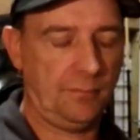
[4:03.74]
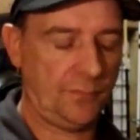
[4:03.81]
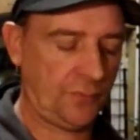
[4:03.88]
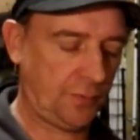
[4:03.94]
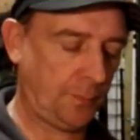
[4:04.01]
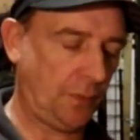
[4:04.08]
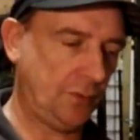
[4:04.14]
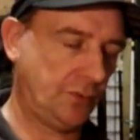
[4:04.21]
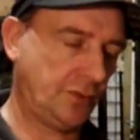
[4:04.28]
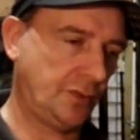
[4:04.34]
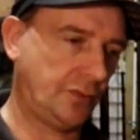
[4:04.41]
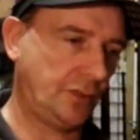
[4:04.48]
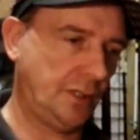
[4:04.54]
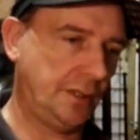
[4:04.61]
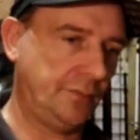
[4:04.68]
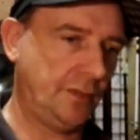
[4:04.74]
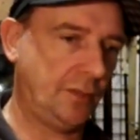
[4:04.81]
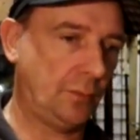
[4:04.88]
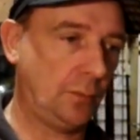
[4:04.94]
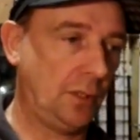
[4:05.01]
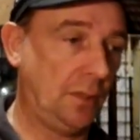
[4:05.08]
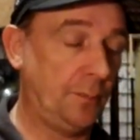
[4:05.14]
sponsor side of it
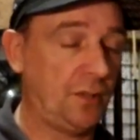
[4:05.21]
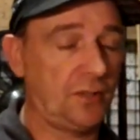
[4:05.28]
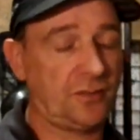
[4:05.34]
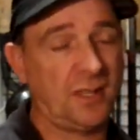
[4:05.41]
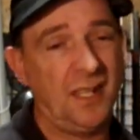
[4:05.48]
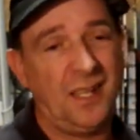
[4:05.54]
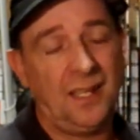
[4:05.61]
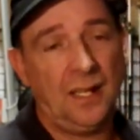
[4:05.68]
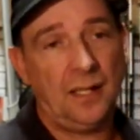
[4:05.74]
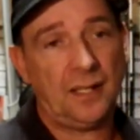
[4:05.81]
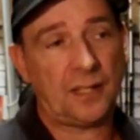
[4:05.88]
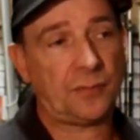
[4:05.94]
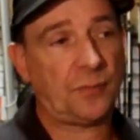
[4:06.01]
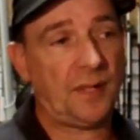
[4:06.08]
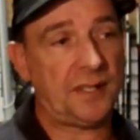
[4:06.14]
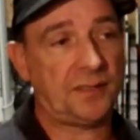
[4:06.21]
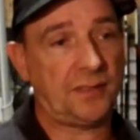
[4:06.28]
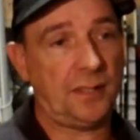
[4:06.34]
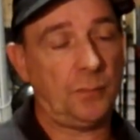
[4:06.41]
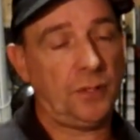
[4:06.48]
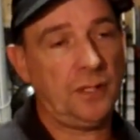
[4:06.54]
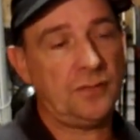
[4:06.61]
as well, because let's face
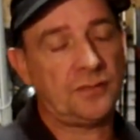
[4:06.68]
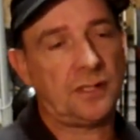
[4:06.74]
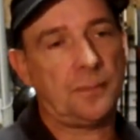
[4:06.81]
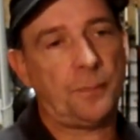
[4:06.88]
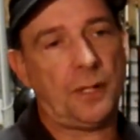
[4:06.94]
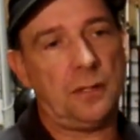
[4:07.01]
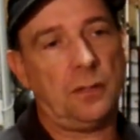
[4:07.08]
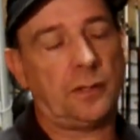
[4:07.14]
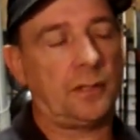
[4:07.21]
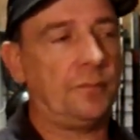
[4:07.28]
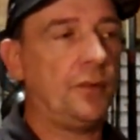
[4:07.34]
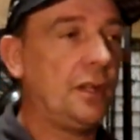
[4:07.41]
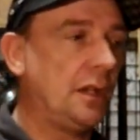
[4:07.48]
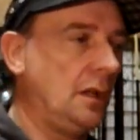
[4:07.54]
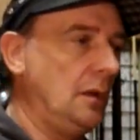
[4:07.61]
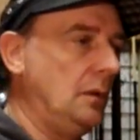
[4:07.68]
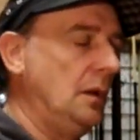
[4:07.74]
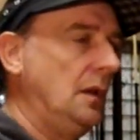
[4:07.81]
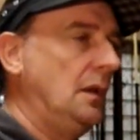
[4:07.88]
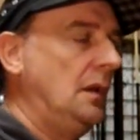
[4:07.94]
it, we're using a boat on a video